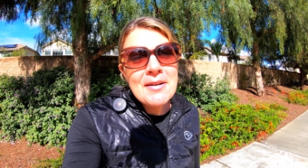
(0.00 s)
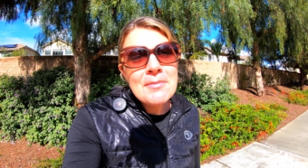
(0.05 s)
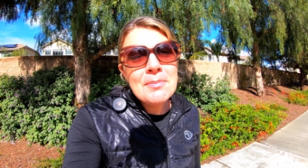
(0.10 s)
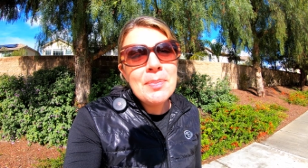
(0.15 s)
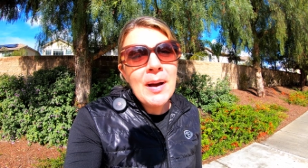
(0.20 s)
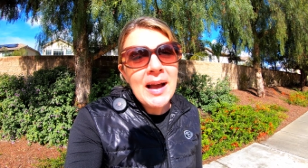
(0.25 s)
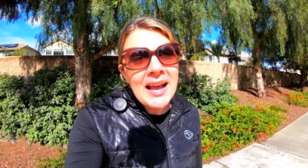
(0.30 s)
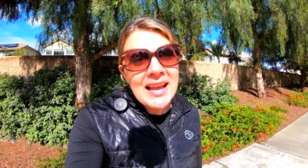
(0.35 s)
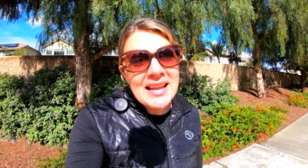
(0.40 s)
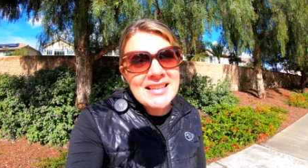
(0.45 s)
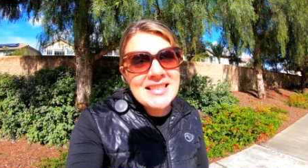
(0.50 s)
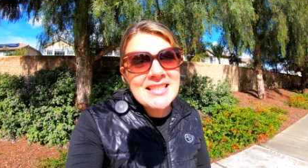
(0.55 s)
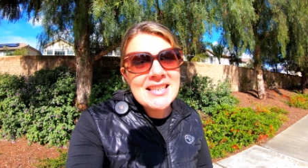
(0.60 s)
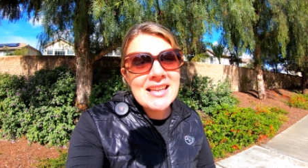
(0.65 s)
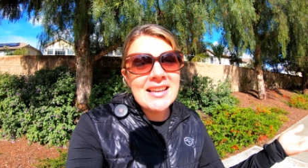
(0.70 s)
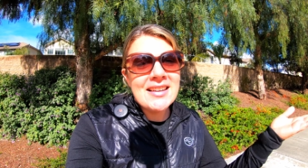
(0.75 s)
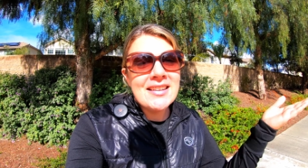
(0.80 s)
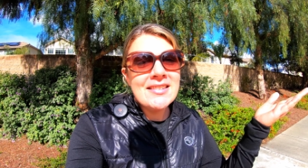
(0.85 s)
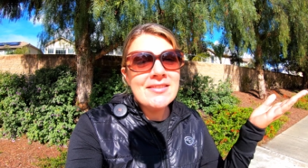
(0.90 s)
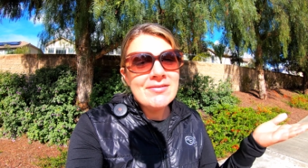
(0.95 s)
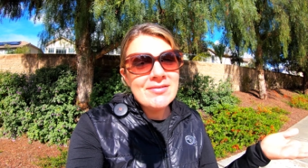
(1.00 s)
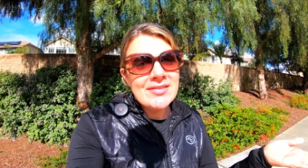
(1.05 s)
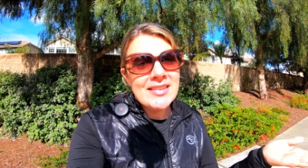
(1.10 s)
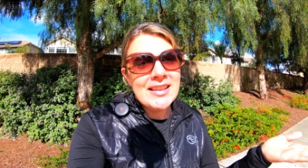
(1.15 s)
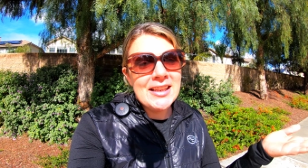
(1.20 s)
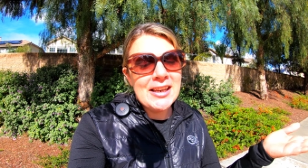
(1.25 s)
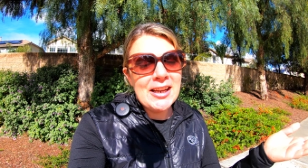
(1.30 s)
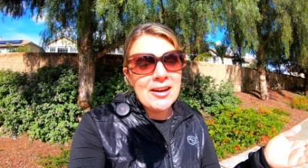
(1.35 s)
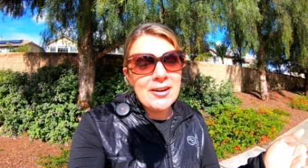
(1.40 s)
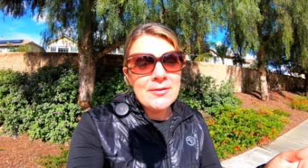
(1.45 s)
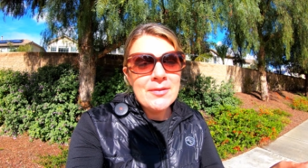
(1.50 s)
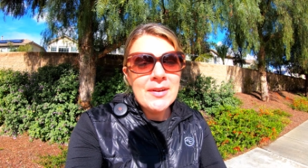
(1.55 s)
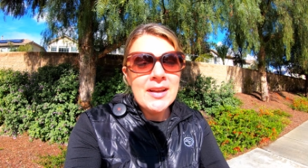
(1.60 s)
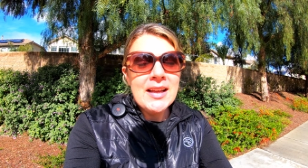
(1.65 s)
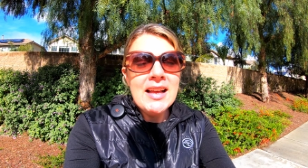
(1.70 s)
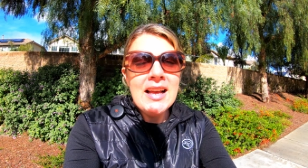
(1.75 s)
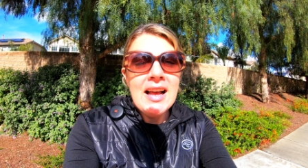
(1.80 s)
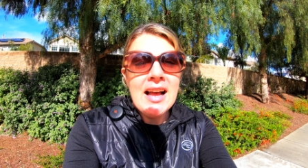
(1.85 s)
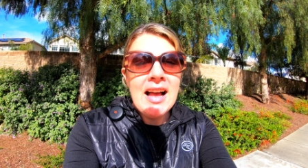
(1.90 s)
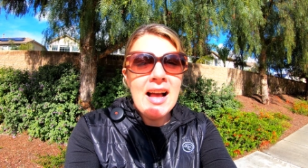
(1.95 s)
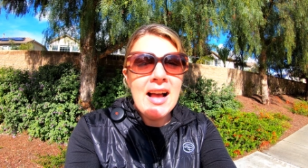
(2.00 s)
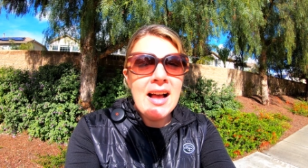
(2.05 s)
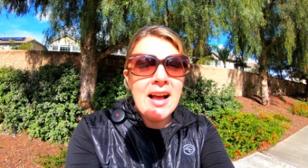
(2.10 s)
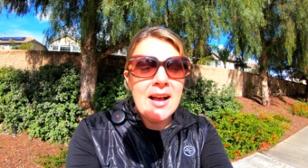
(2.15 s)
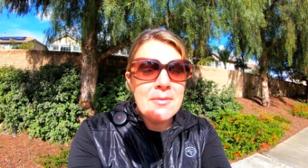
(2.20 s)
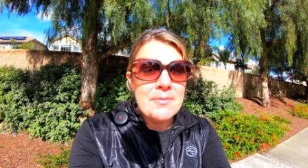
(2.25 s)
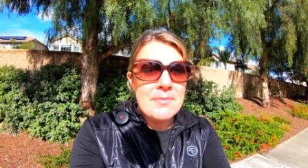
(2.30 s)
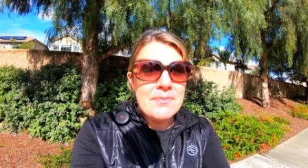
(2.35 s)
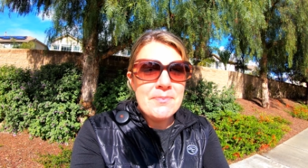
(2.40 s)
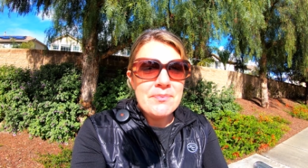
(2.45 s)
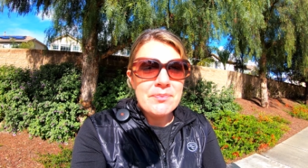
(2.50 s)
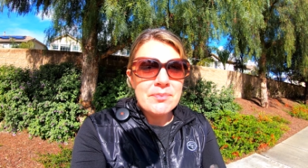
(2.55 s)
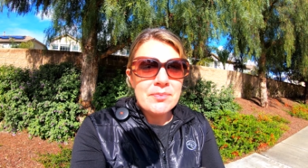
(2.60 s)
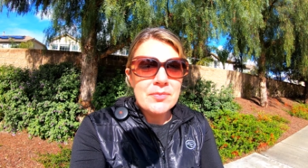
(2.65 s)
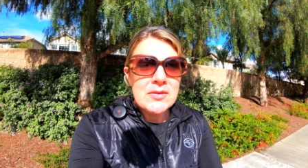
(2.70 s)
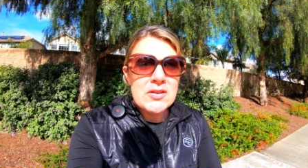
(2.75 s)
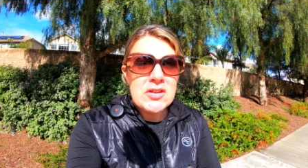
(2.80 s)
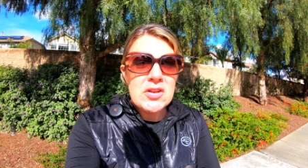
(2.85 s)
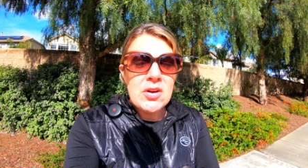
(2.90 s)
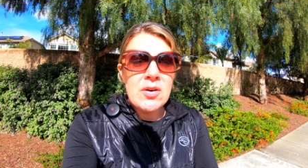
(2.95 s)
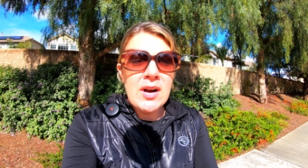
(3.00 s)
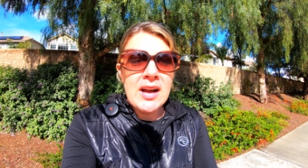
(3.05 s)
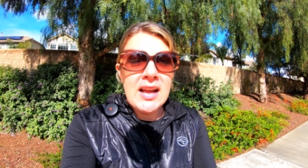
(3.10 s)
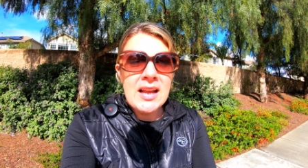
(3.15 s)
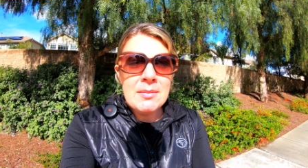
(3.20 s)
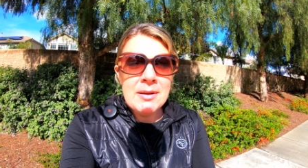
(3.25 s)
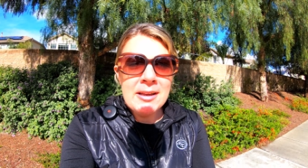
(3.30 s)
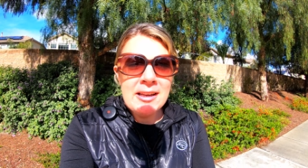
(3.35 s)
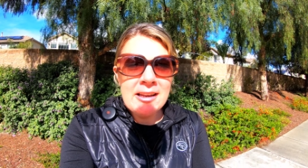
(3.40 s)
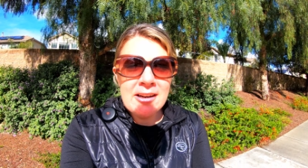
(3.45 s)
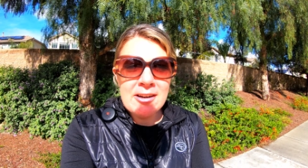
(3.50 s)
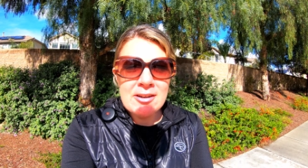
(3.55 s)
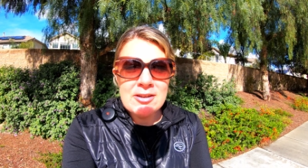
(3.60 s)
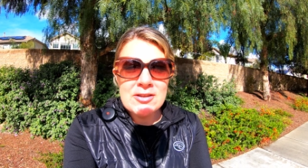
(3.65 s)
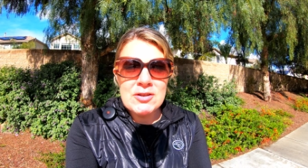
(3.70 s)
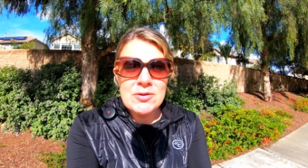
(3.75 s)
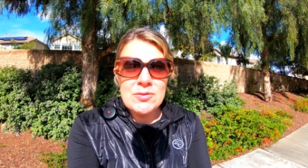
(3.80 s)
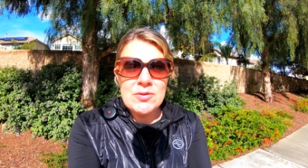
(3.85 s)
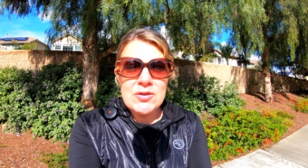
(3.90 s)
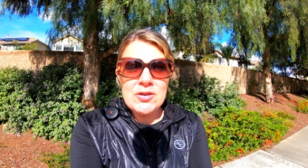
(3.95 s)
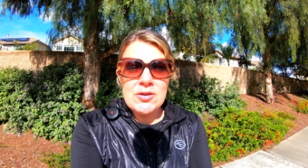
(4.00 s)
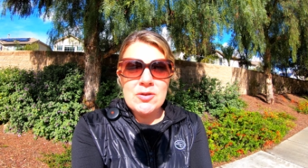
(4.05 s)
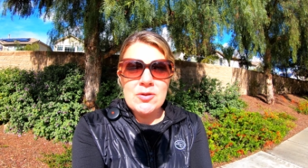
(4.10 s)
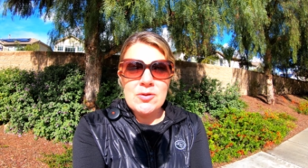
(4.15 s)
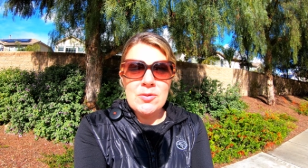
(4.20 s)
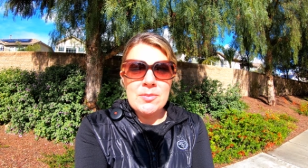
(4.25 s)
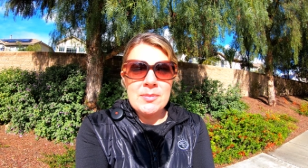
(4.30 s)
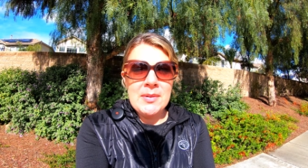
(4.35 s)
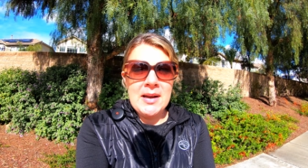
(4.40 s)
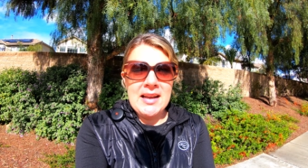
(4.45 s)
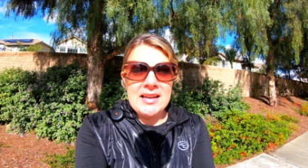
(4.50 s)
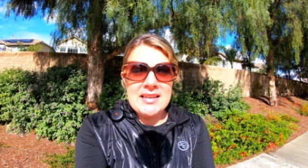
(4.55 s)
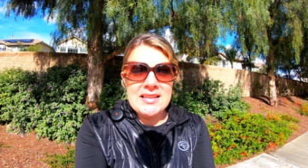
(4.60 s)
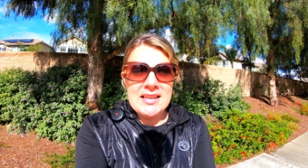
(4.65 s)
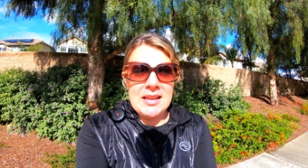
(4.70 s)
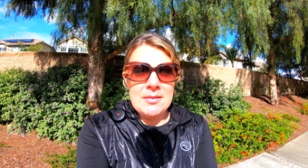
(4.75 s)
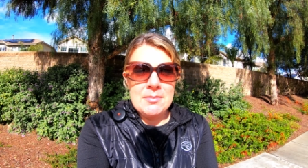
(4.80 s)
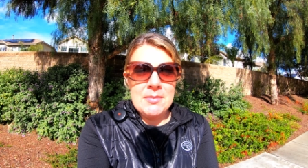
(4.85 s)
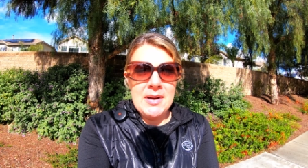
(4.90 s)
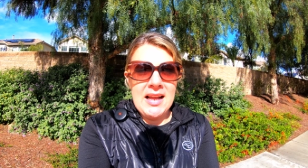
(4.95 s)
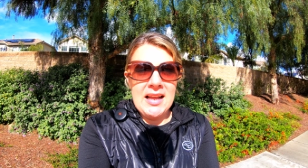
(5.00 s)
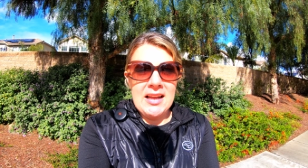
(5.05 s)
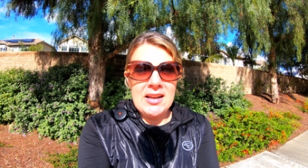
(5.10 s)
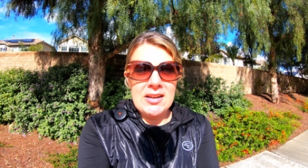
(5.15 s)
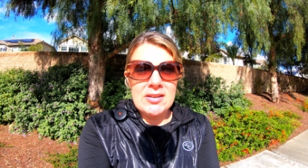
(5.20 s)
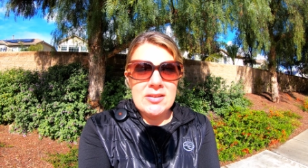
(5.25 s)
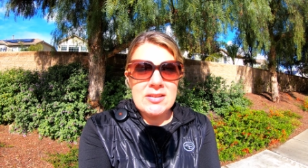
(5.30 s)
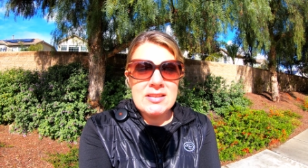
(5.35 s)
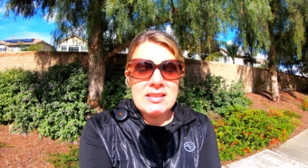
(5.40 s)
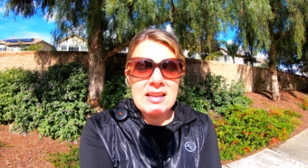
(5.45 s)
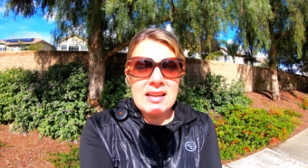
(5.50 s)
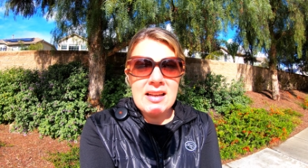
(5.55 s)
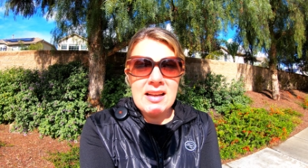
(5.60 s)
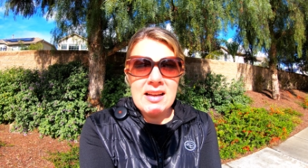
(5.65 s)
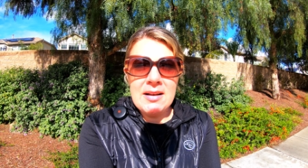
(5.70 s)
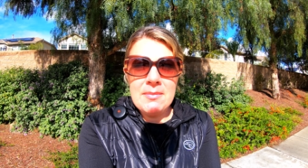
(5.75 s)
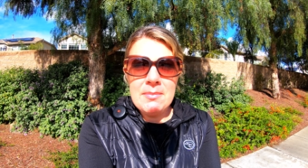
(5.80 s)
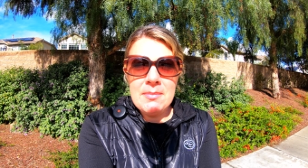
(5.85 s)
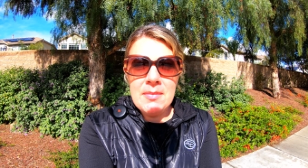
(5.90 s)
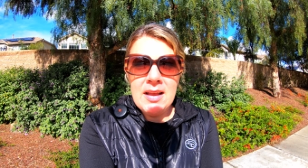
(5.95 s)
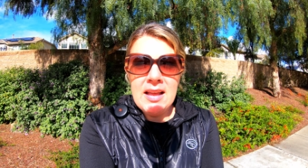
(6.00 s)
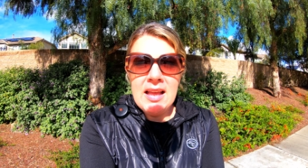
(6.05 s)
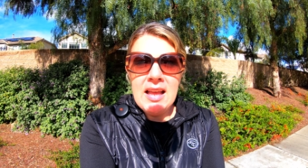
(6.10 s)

But, uh, you know, um, so I'm here to do my 10 miles. Um,